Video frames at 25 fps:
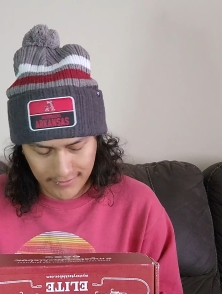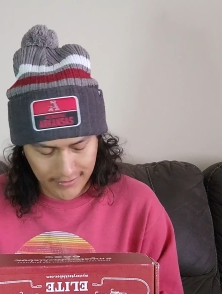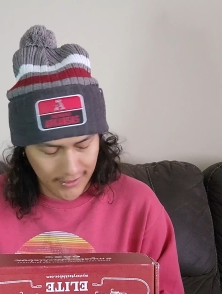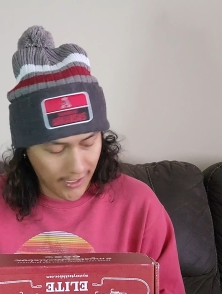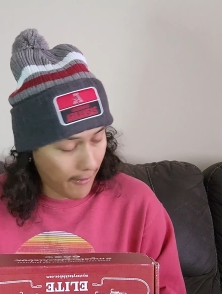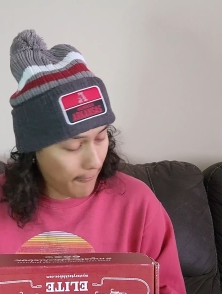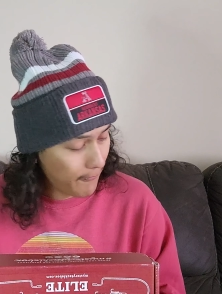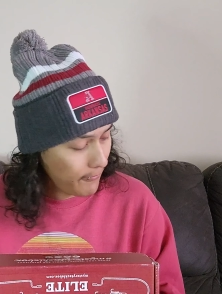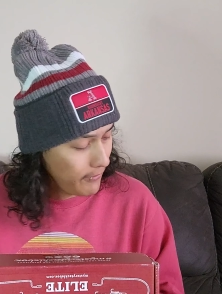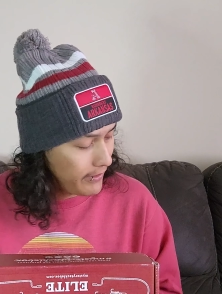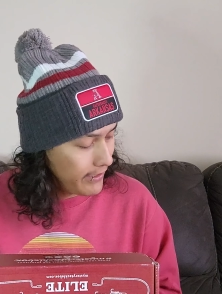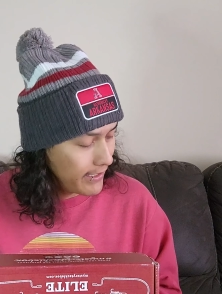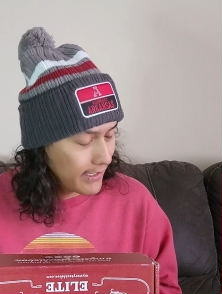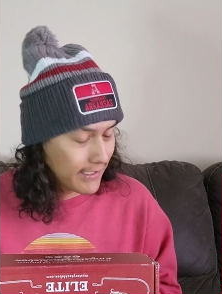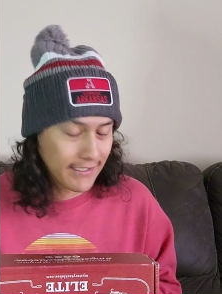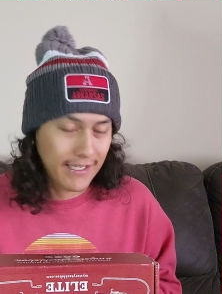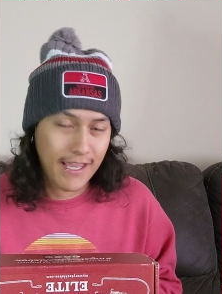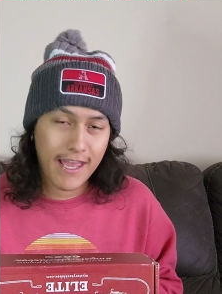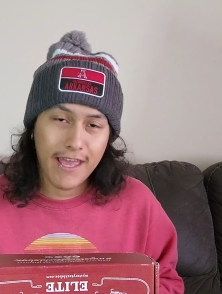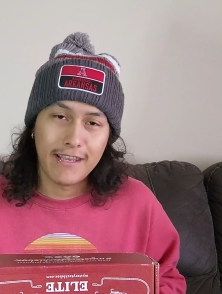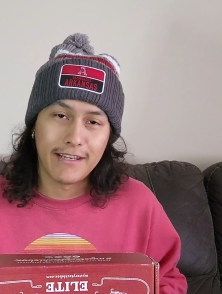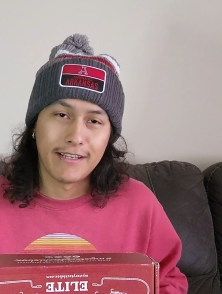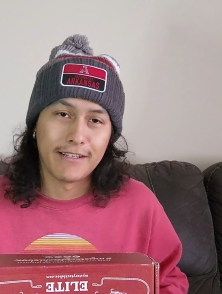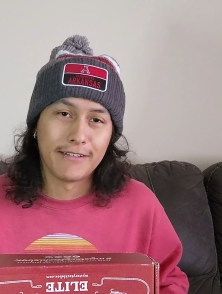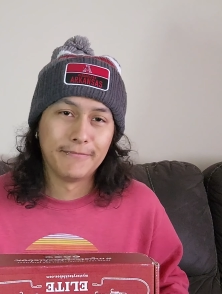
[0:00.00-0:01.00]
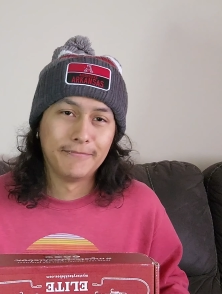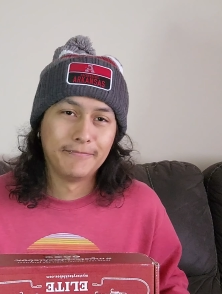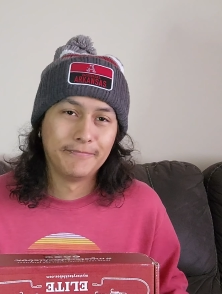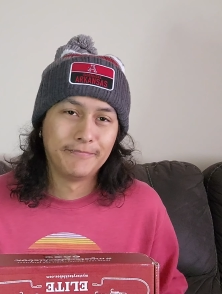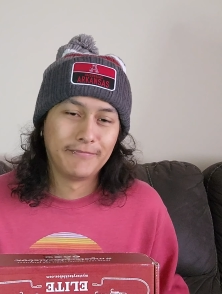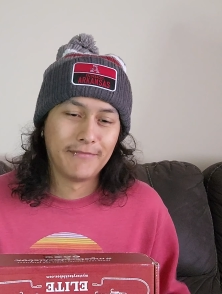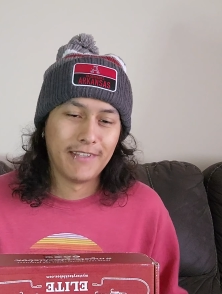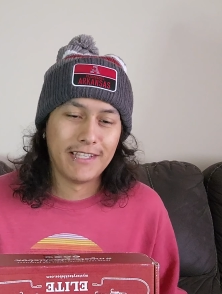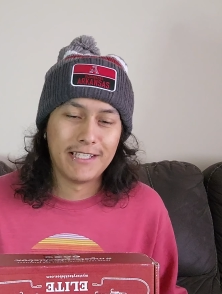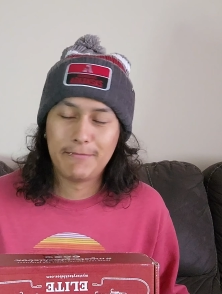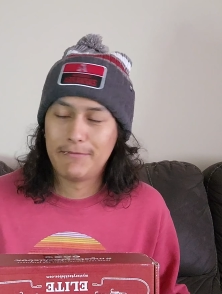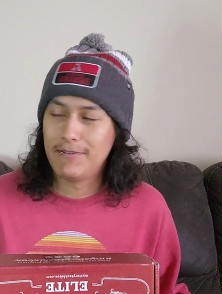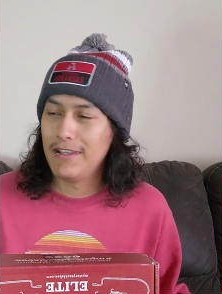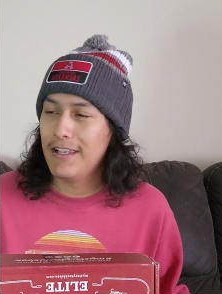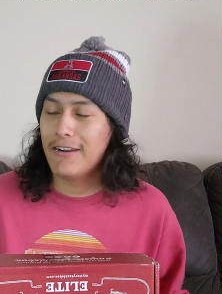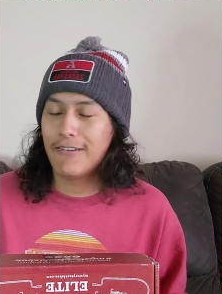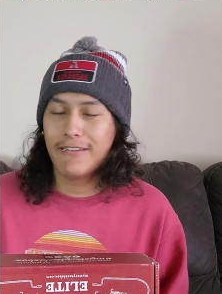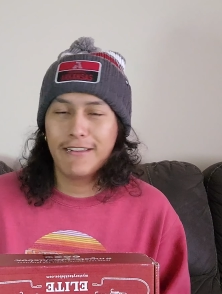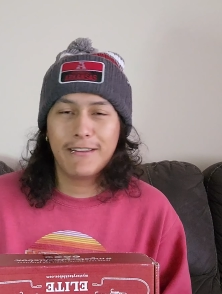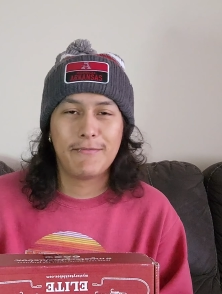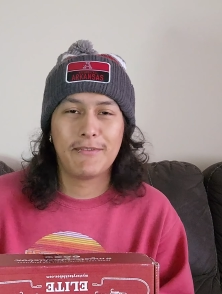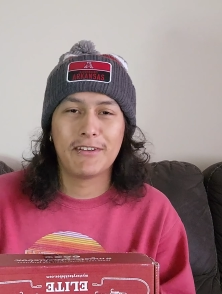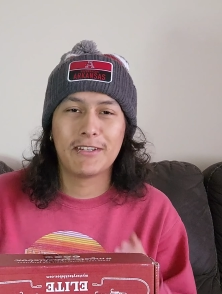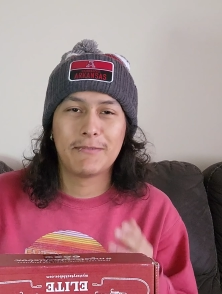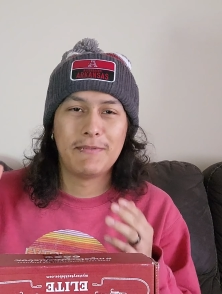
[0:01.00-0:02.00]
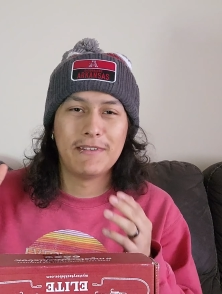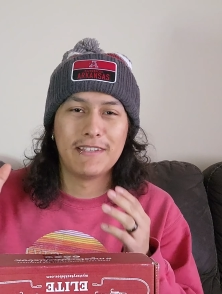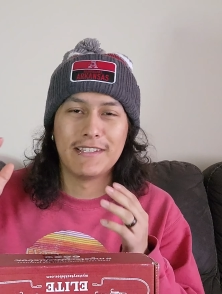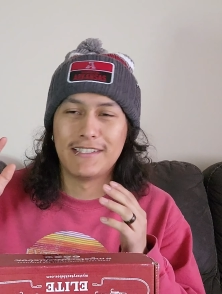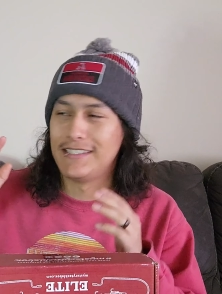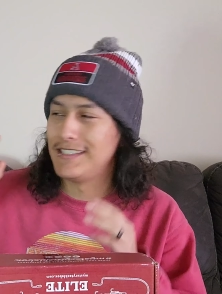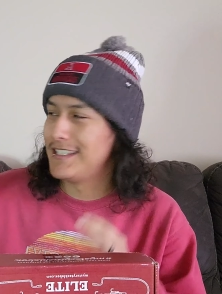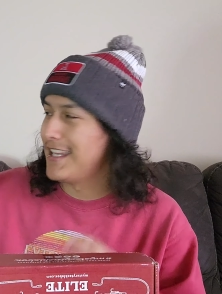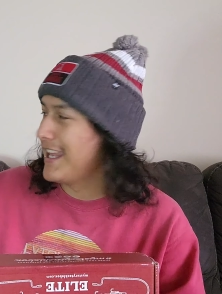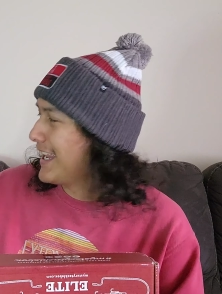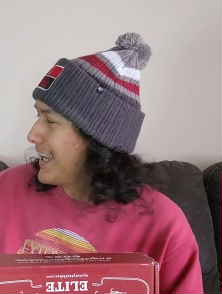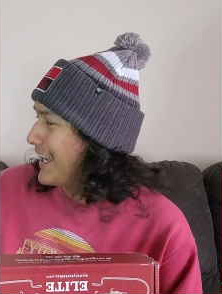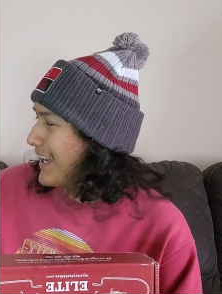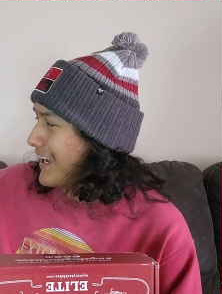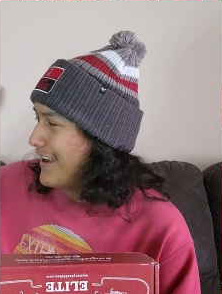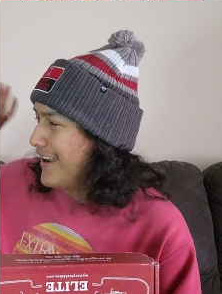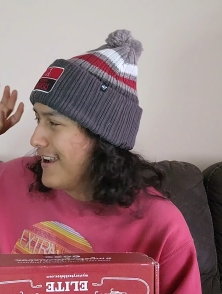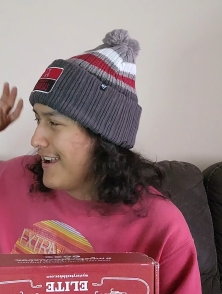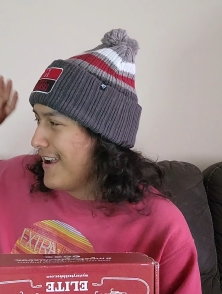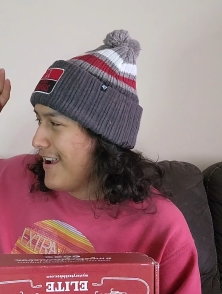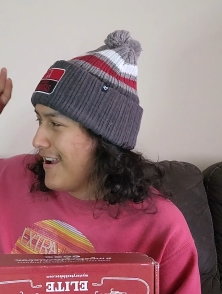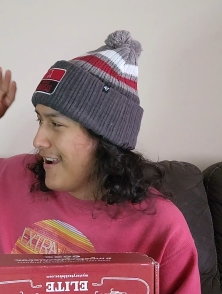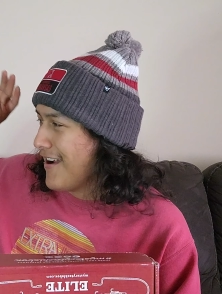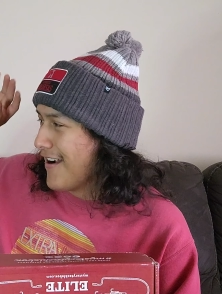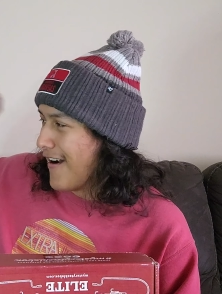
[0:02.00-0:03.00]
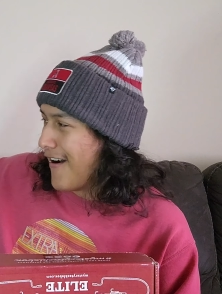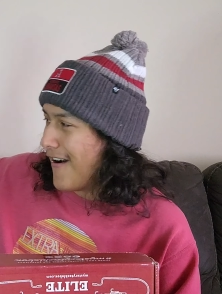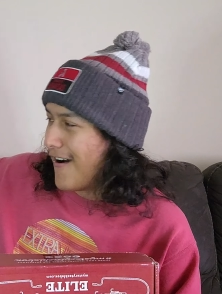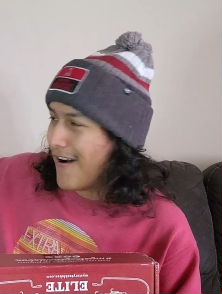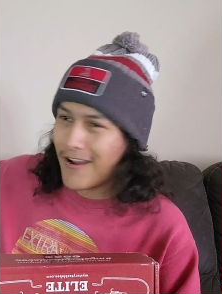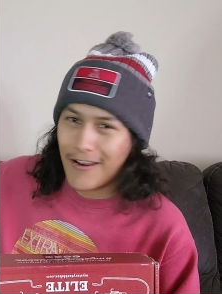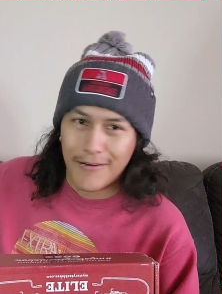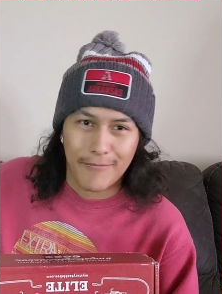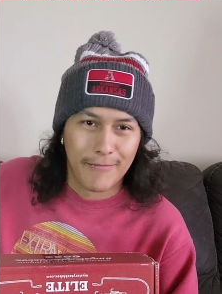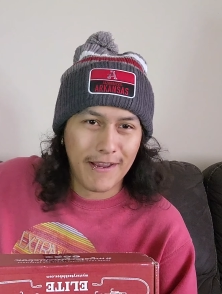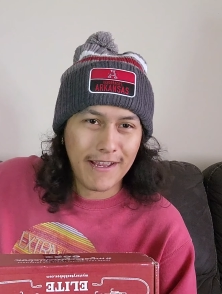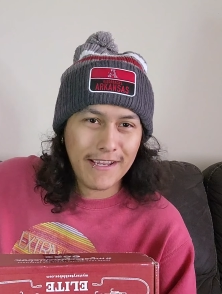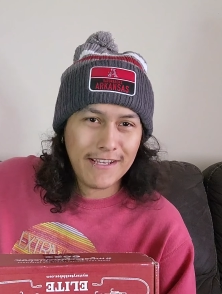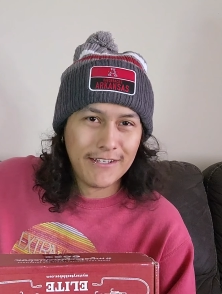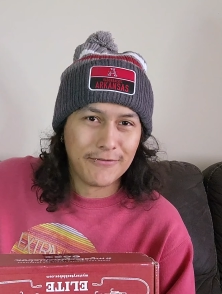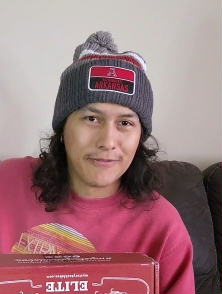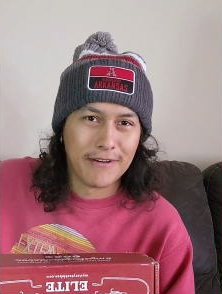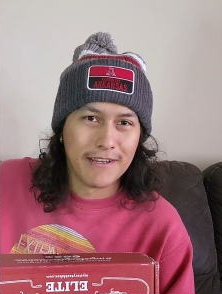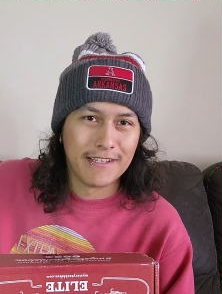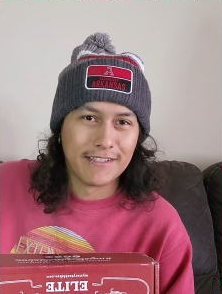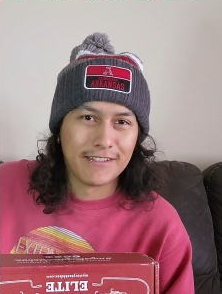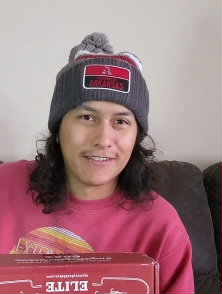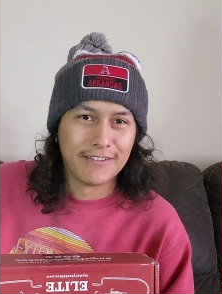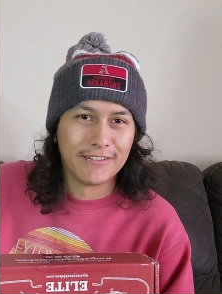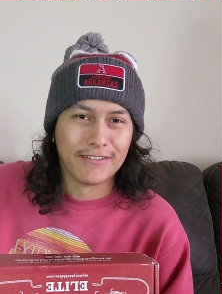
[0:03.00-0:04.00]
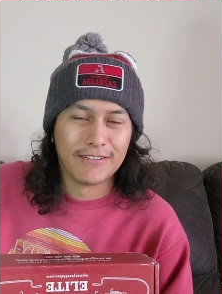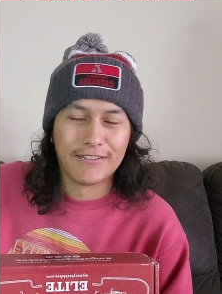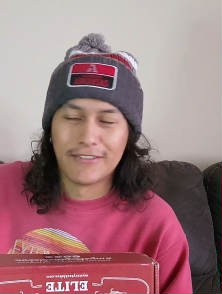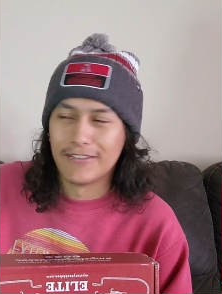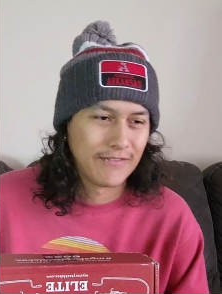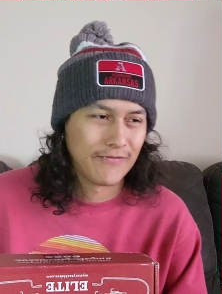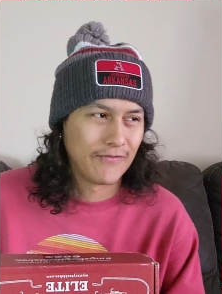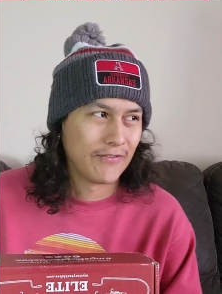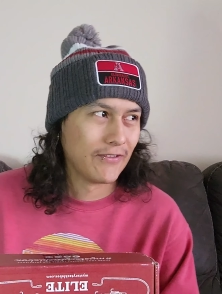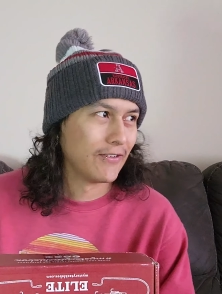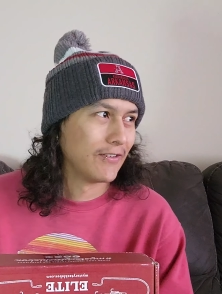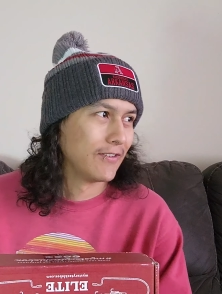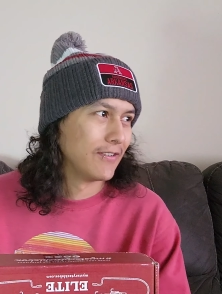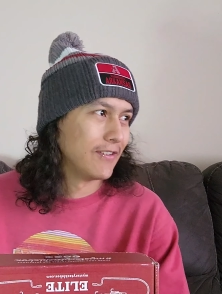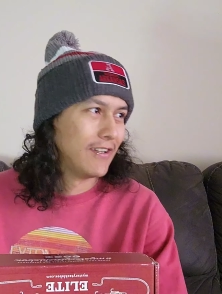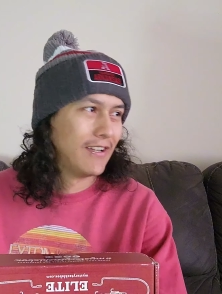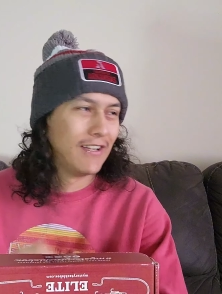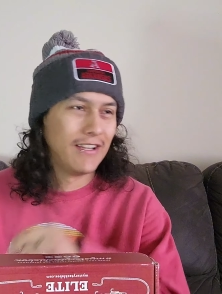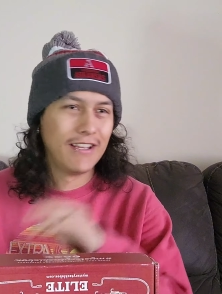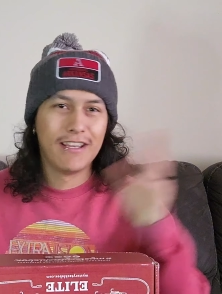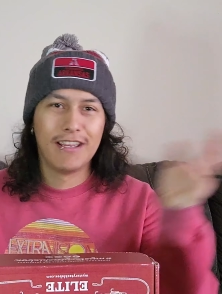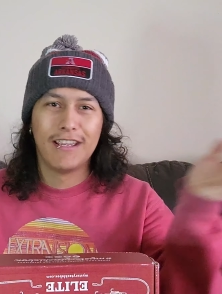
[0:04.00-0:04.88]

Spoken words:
I'm really excited. It's literally just been sitting on my dresser just for